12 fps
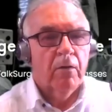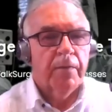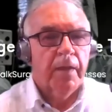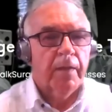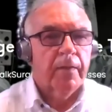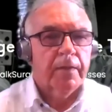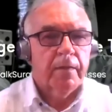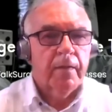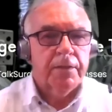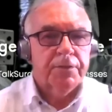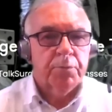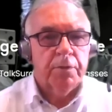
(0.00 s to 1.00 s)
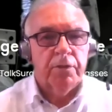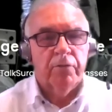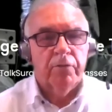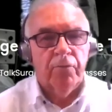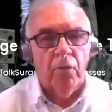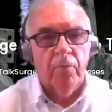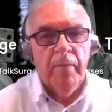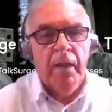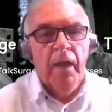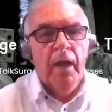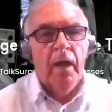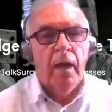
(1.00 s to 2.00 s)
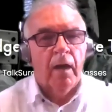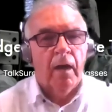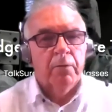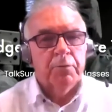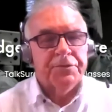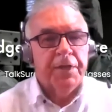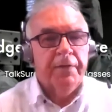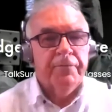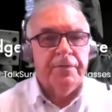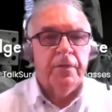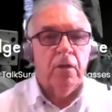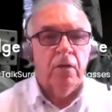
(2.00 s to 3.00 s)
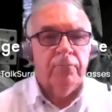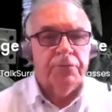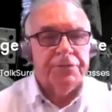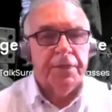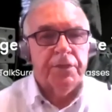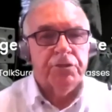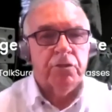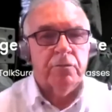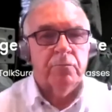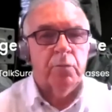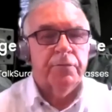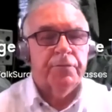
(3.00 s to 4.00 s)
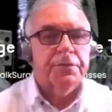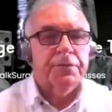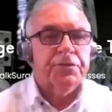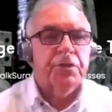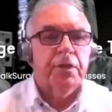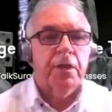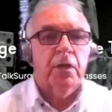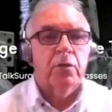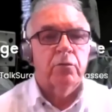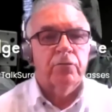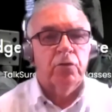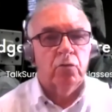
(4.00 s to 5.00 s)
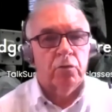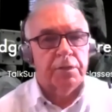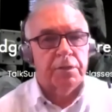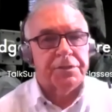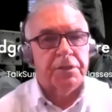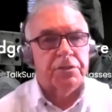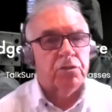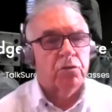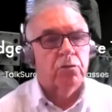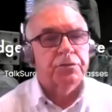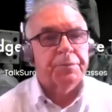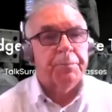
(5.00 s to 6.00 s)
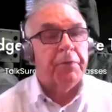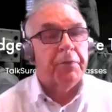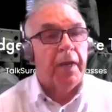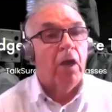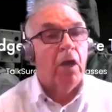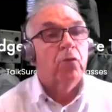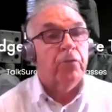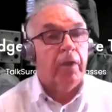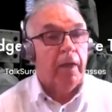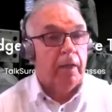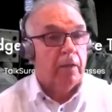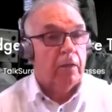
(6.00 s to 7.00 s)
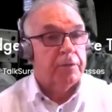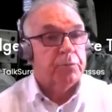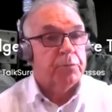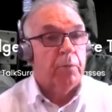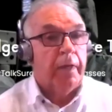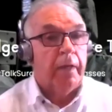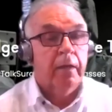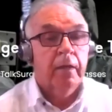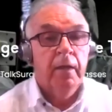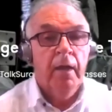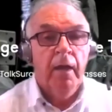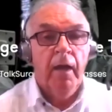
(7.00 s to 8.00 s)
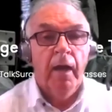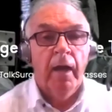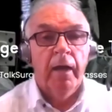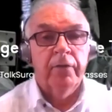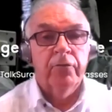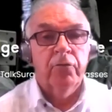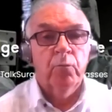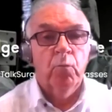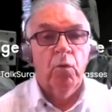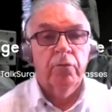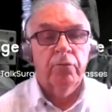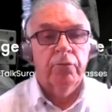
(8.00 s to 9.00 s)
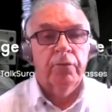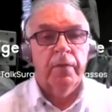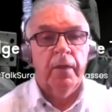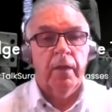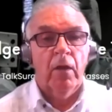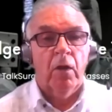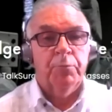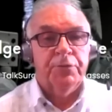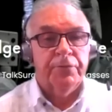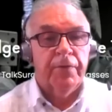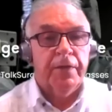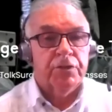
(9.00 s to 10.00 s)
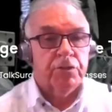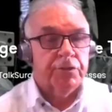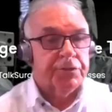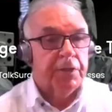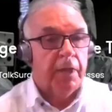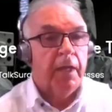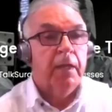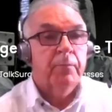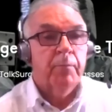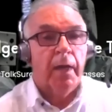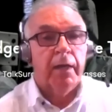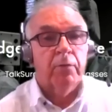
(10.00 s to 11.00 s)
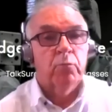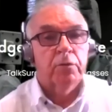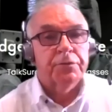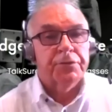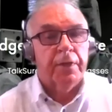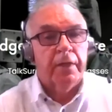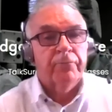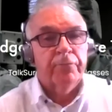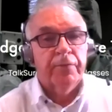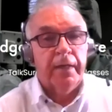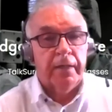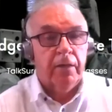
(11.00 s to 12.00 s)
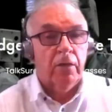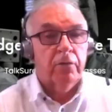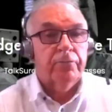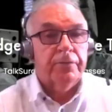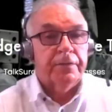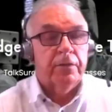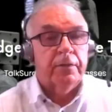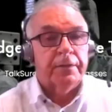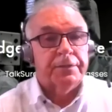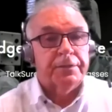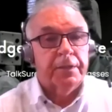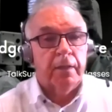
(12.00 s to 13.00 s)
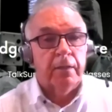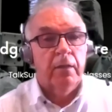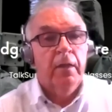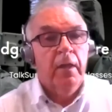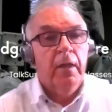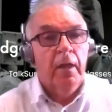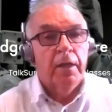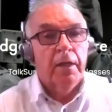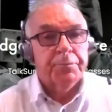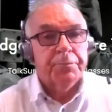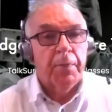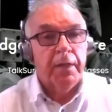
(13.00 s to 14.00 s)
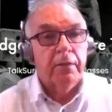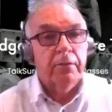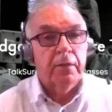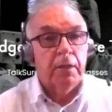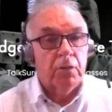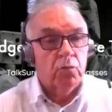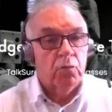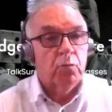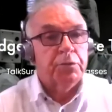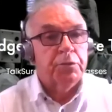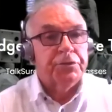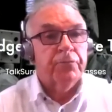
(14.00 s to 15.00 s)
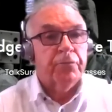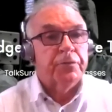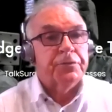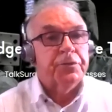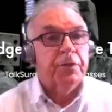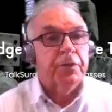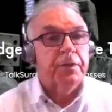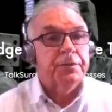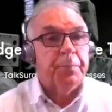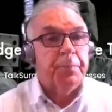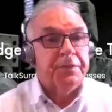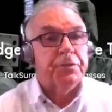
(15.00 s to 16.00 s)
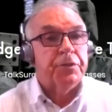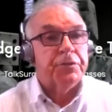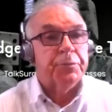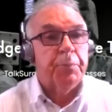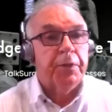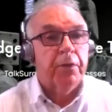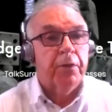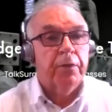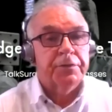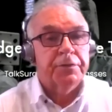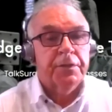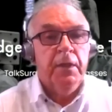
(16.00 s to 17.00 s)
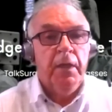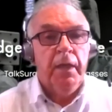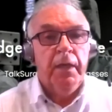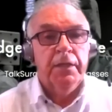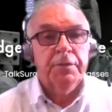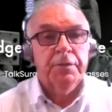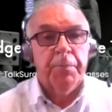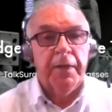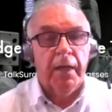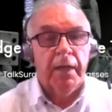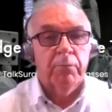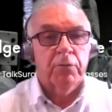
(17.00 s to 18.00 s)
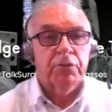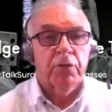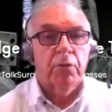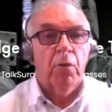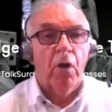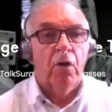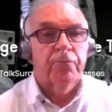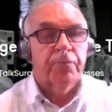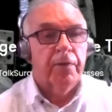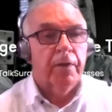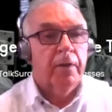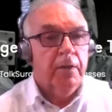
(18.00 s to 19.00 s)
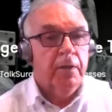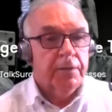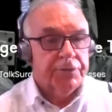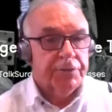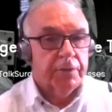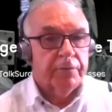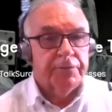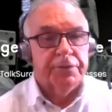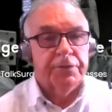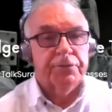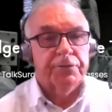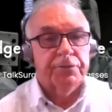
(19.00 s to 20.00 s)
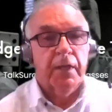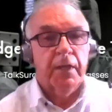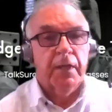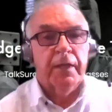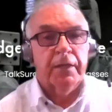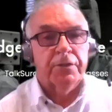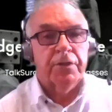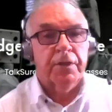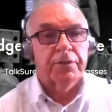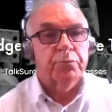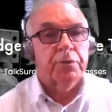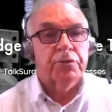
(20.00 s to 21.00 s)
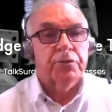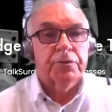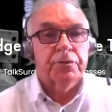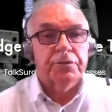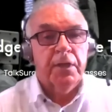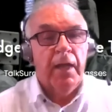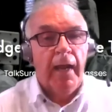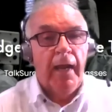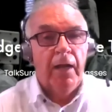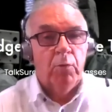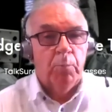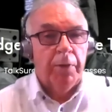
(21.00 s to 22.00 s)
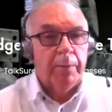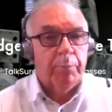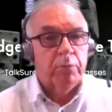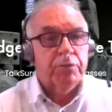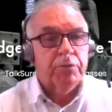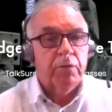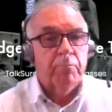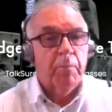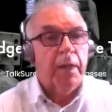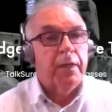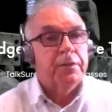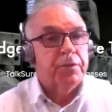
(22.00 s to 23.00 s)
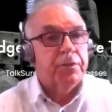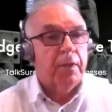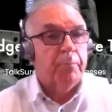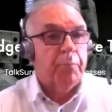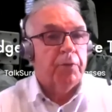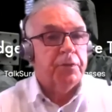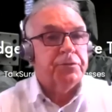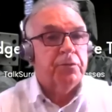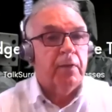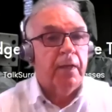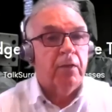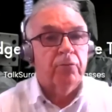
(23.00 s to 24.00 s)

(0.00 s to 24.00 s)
that's wonderful. I was having a conversation with the CEO of an organisation called Spirit Healthcare last week, and one of the observations that he made was that in fact COVID-19 has made an enormous difference to his business, because he's being able to offer services to the NHS which has helped people to manage their personal health